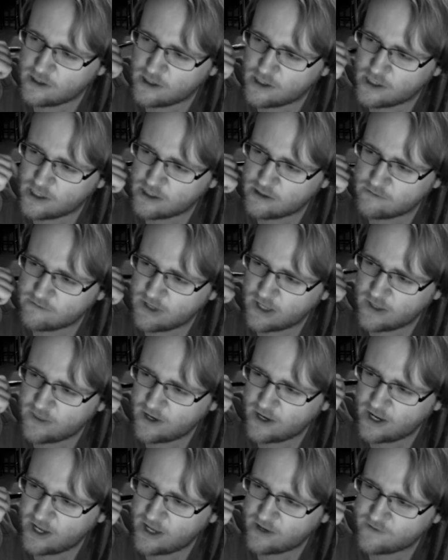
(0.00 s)

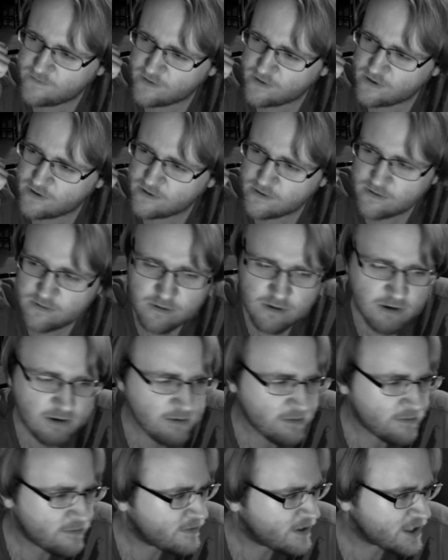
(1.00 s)
And then I have
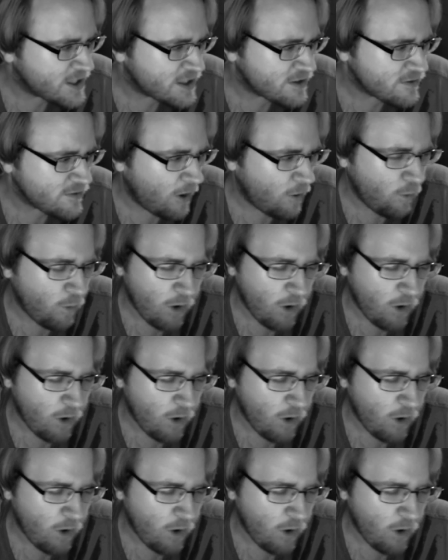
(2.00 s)
a